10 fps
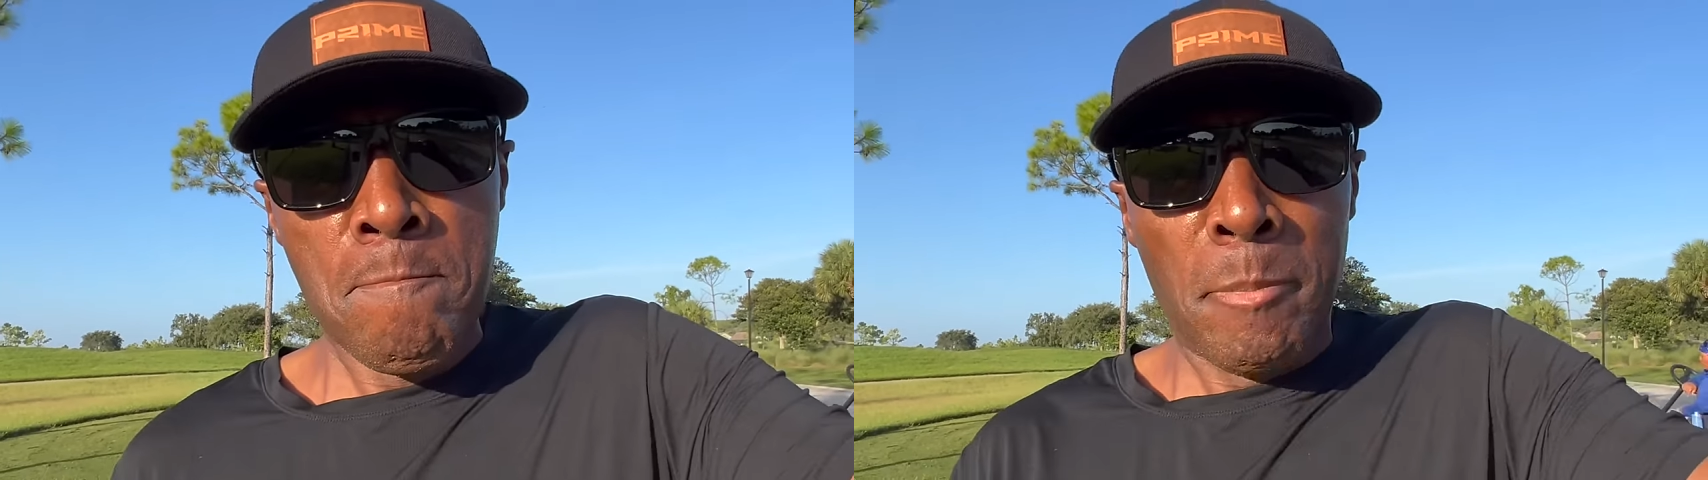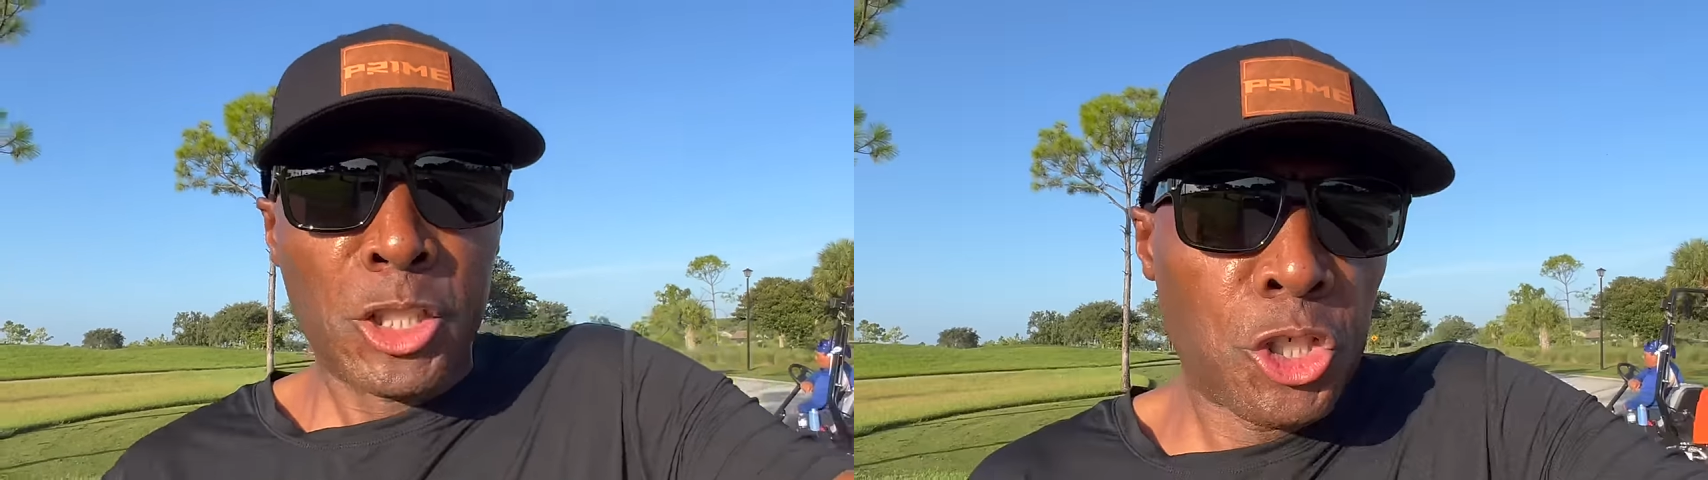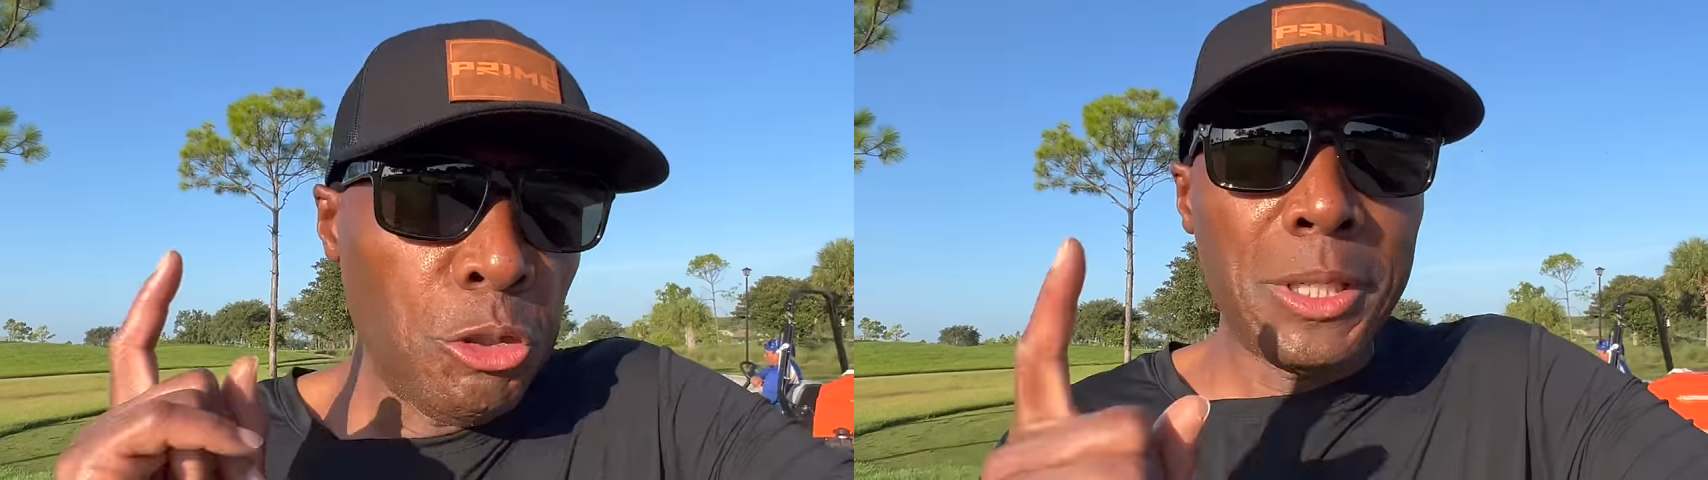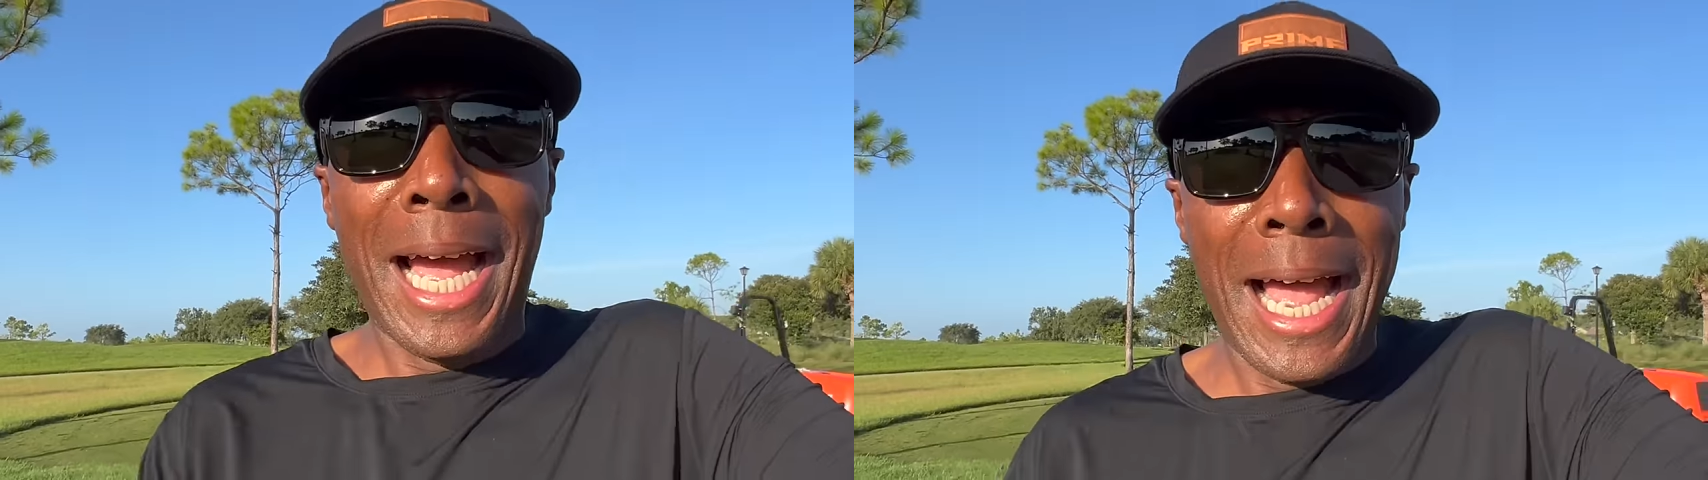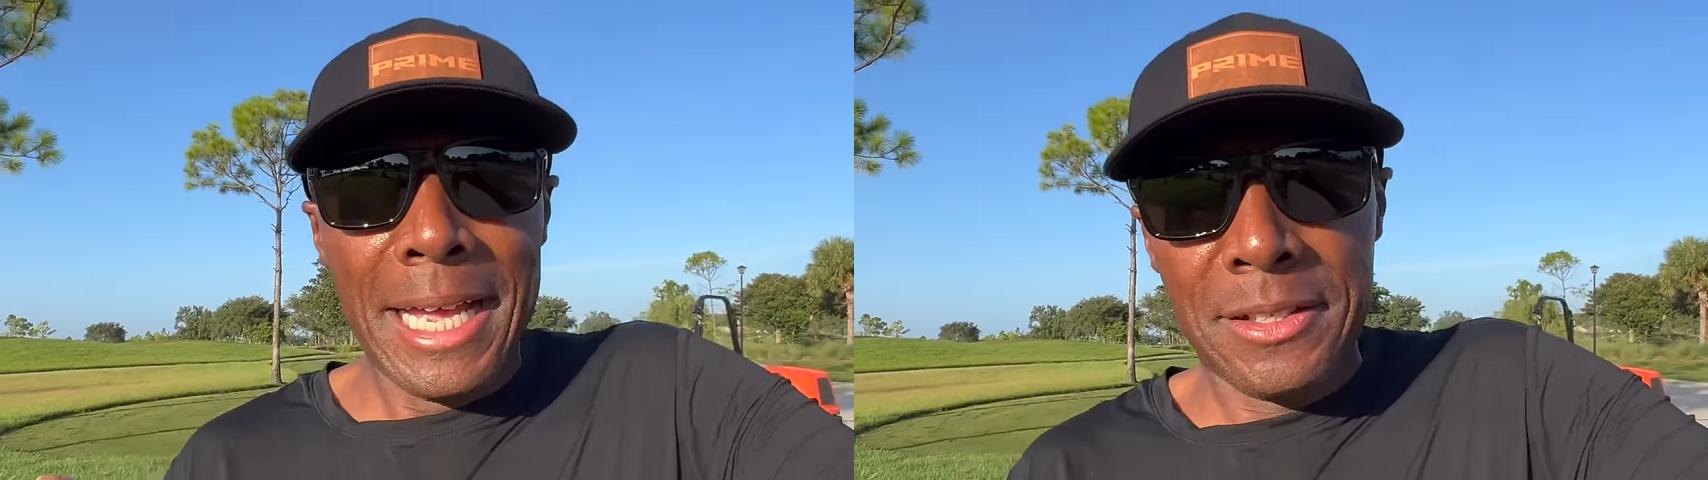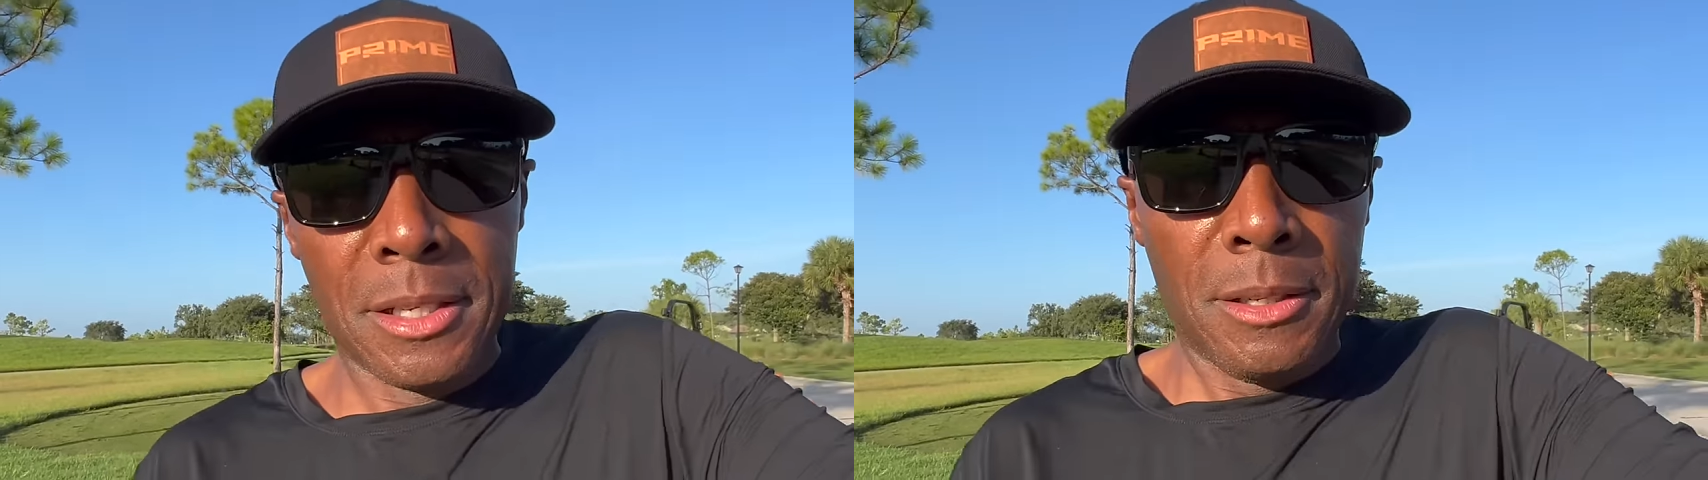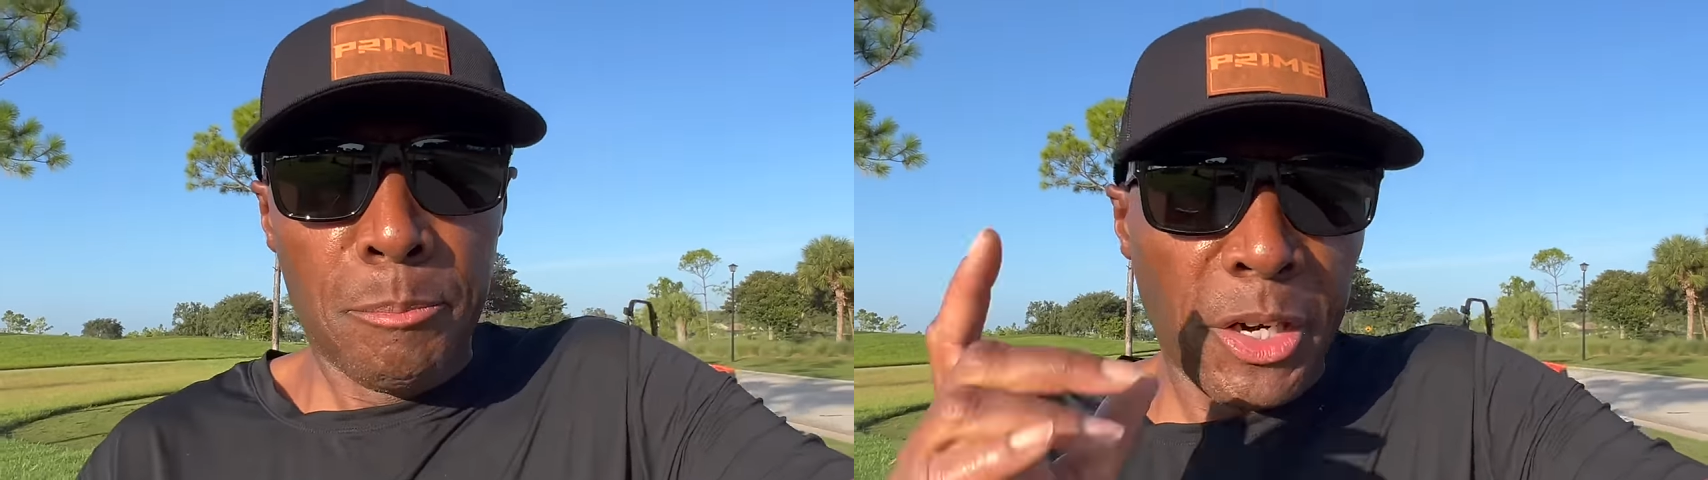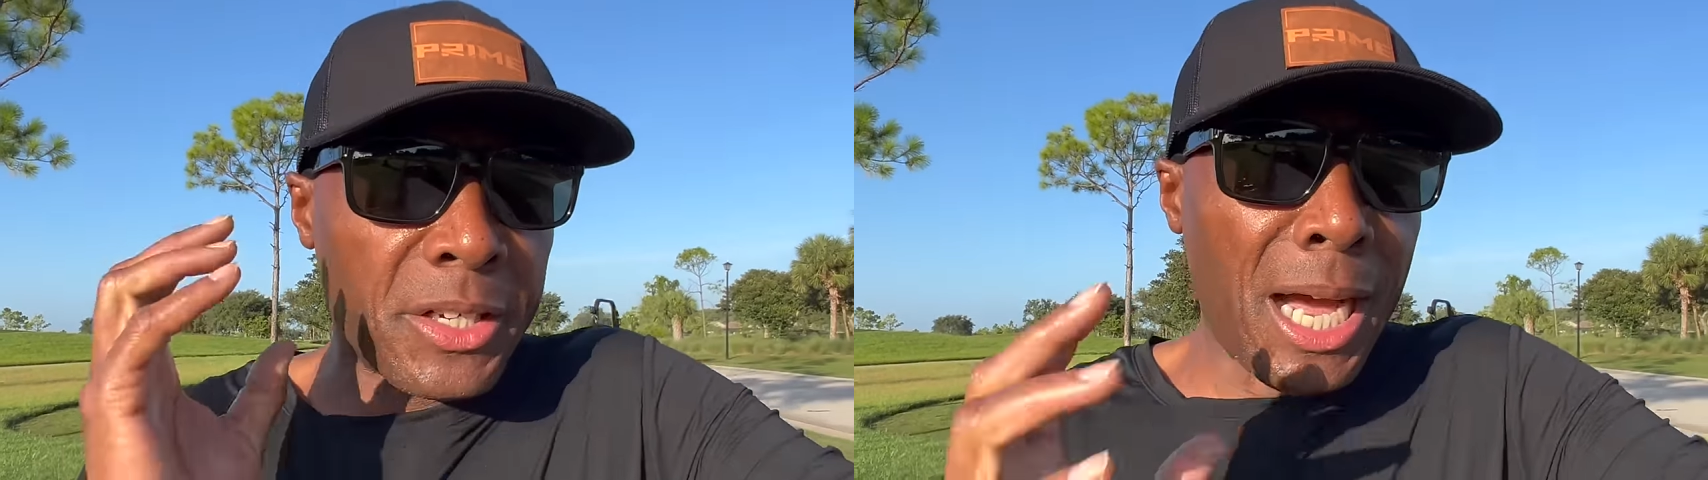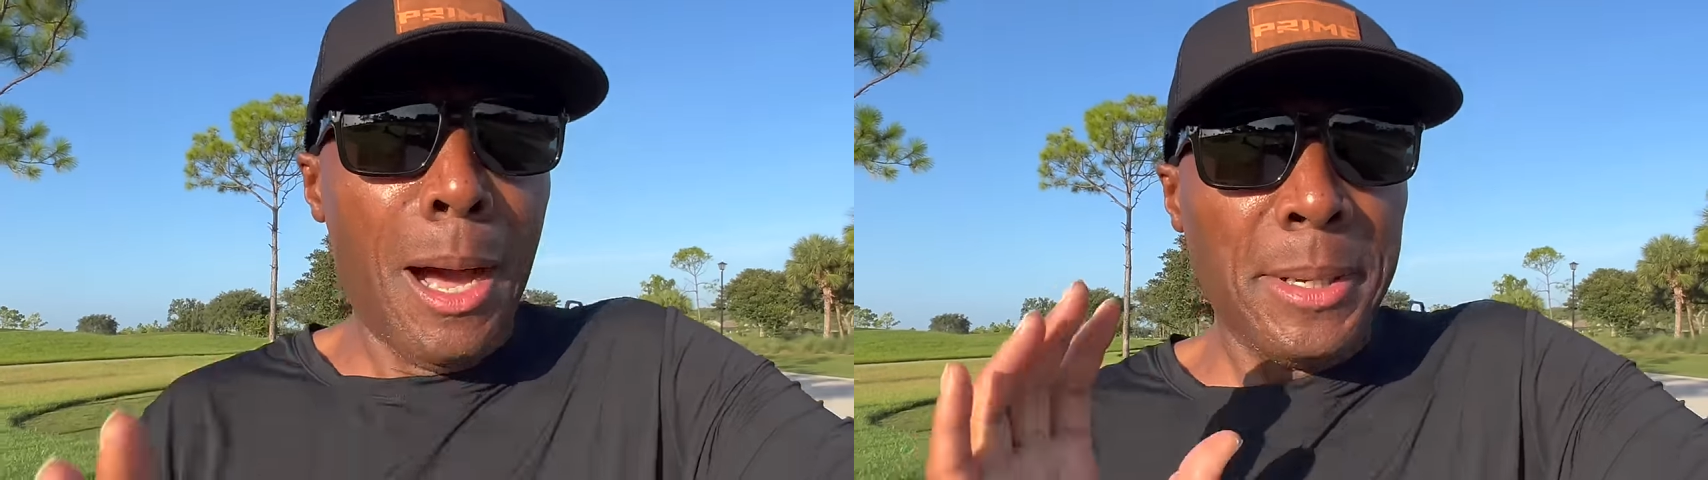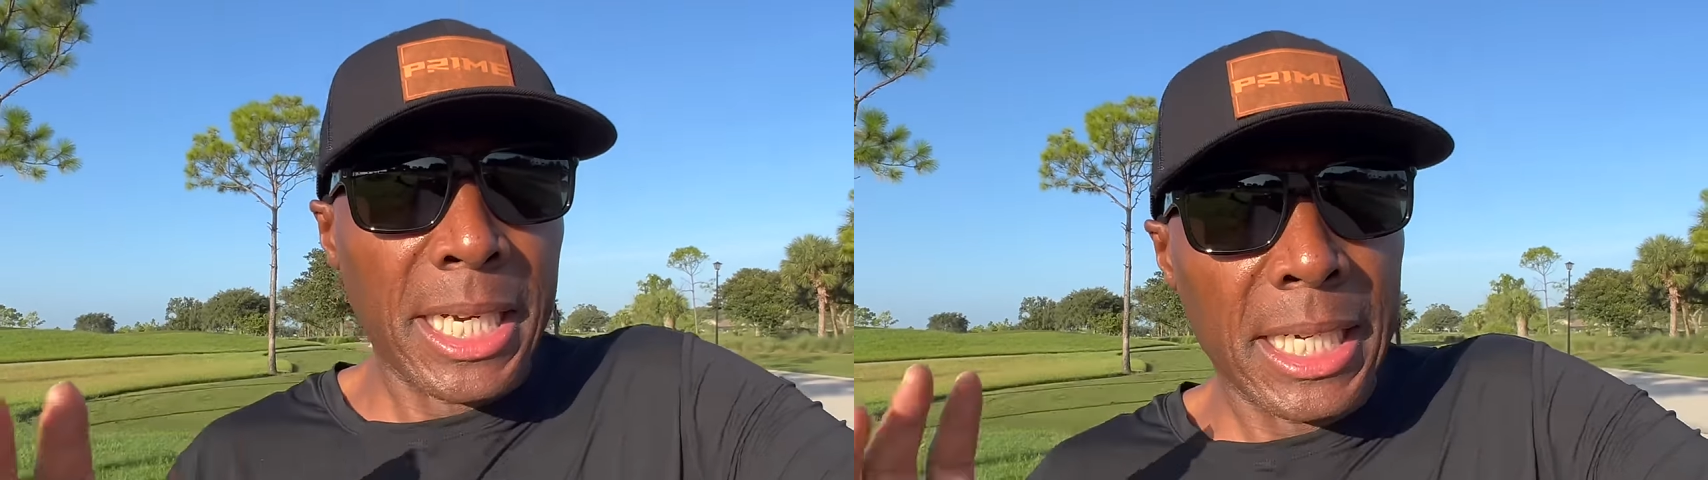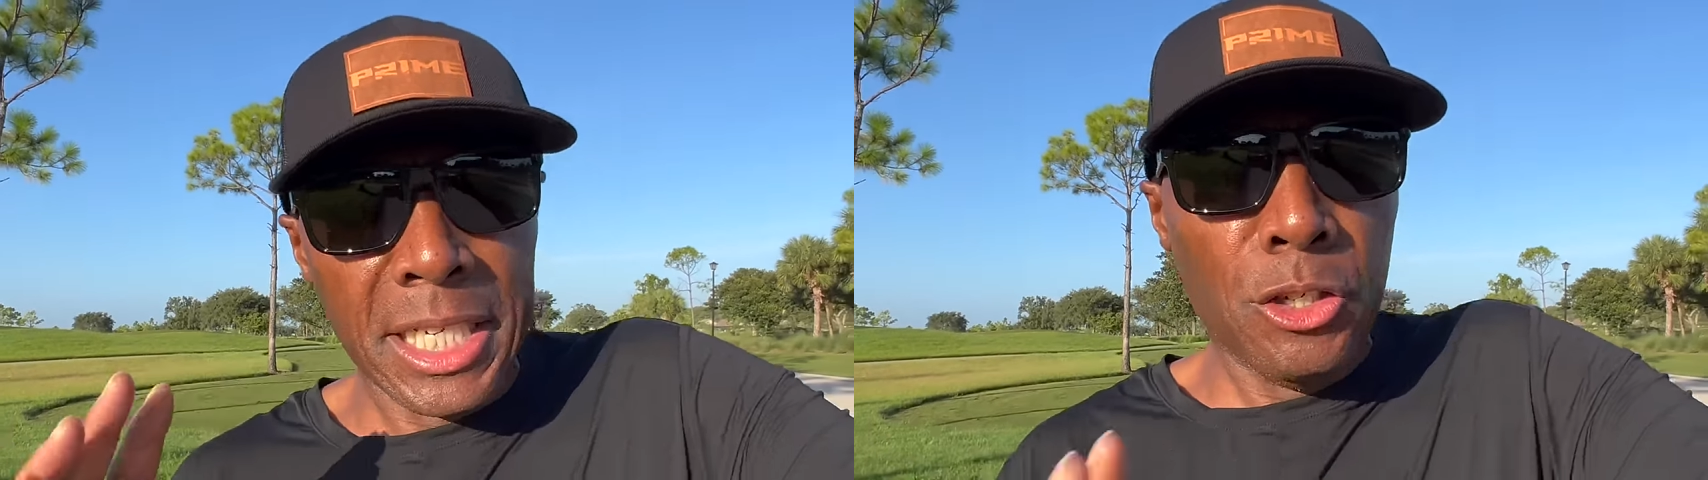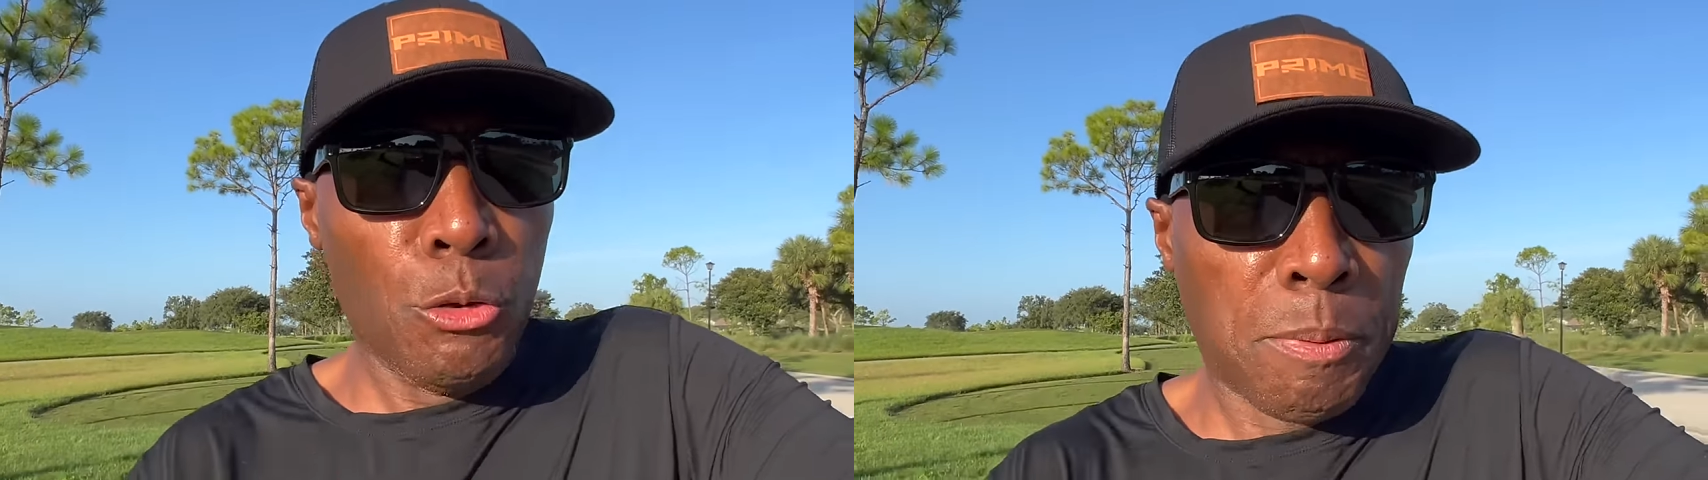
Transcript: But you guys predominantly knew